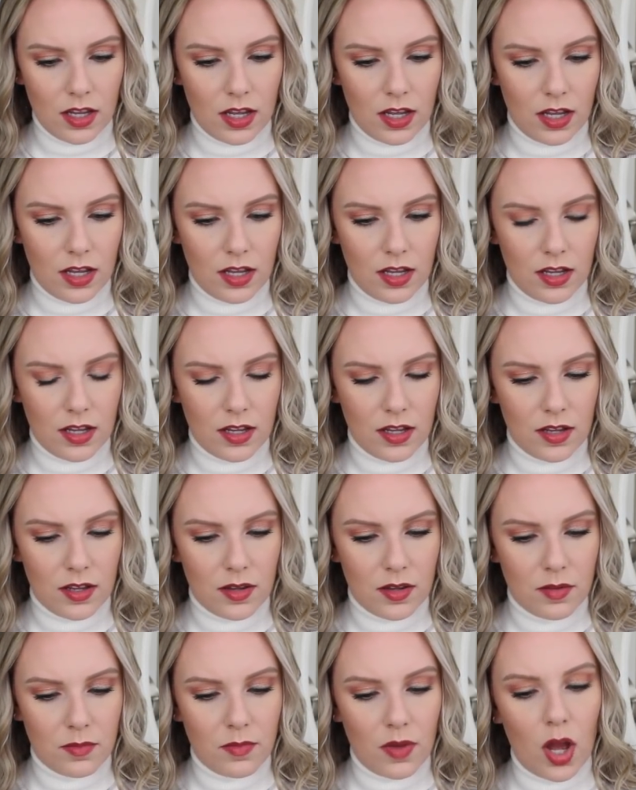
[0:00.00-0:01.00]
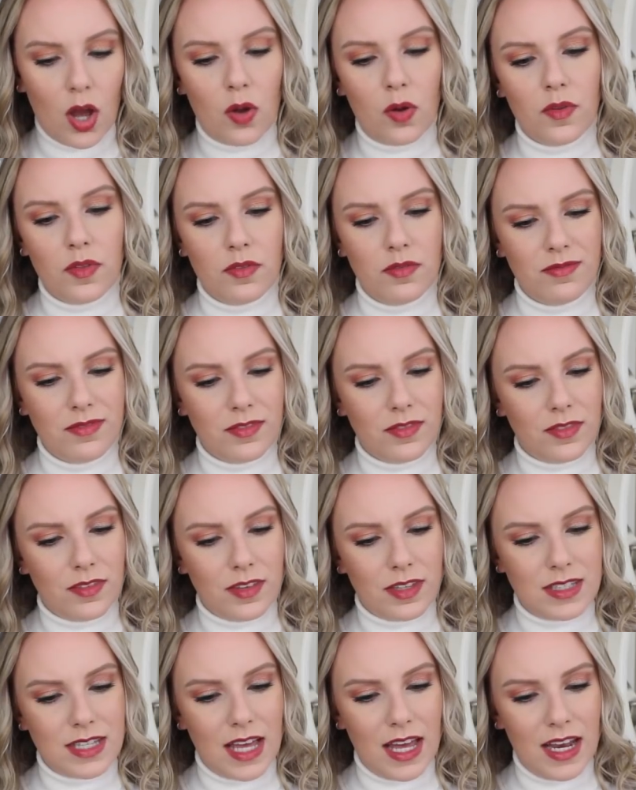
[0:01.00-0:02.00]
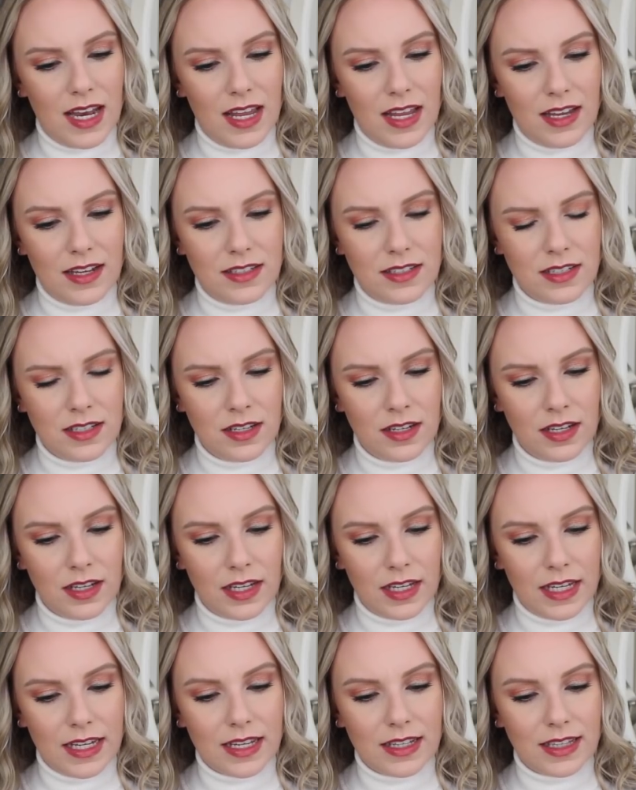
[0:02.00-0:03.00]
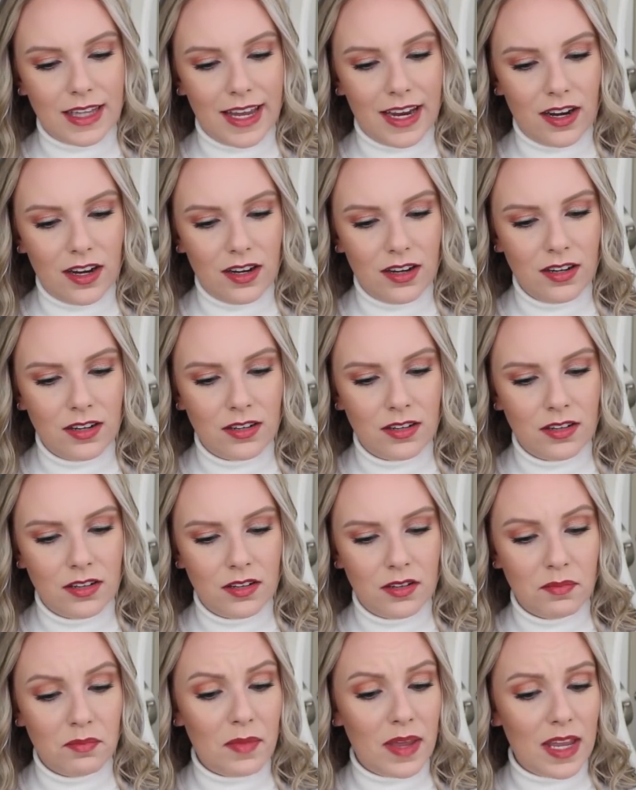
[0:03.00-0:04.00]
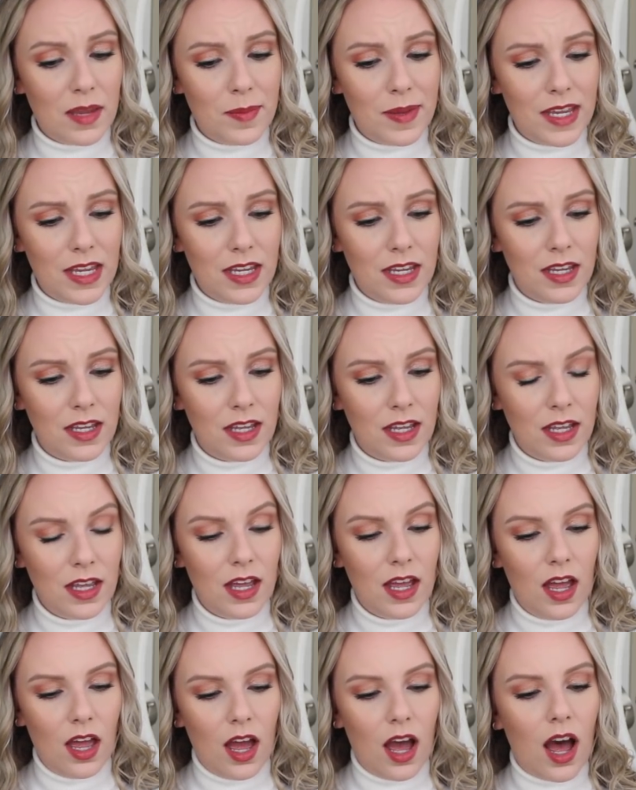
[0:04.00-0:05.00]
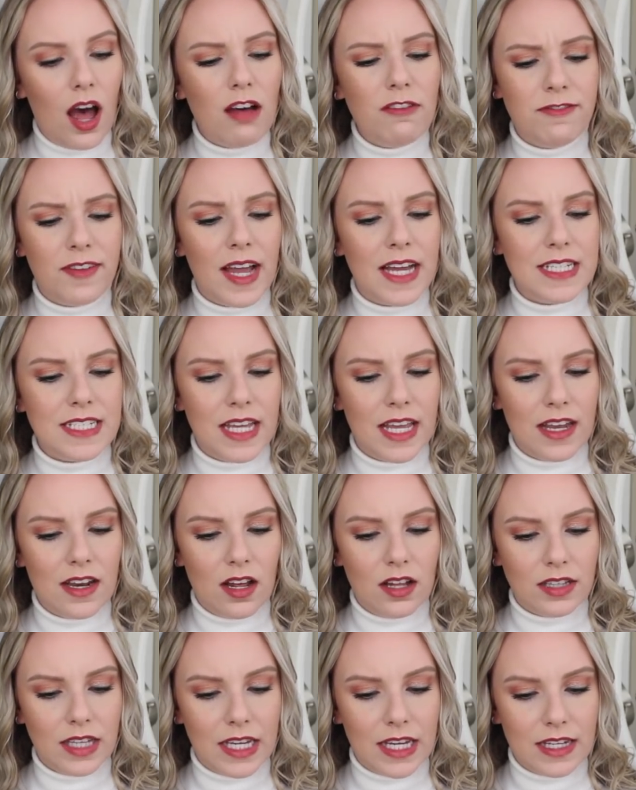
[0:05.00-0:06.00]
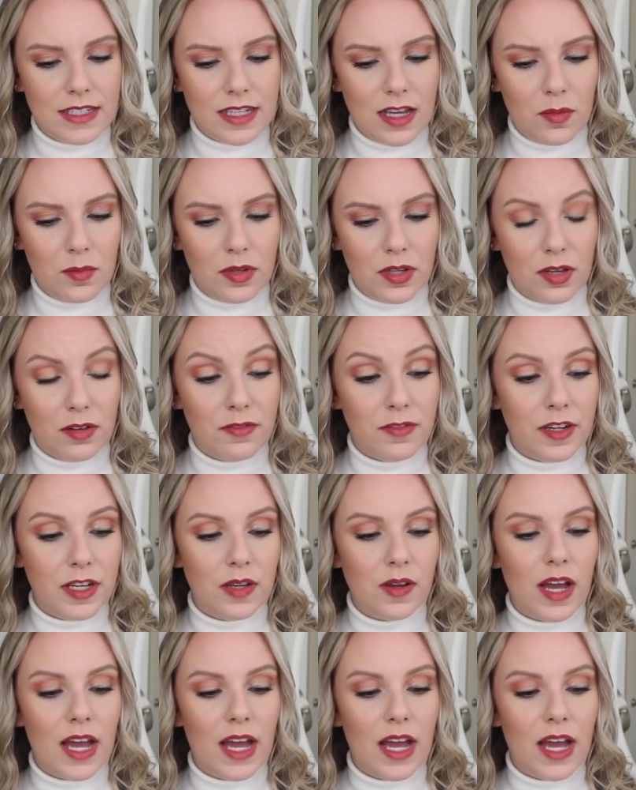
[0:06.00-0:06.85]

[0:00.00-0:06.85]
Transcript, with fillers: um, oh, is that it? Eclair, maybe? I'll find it and I'll link it down below for you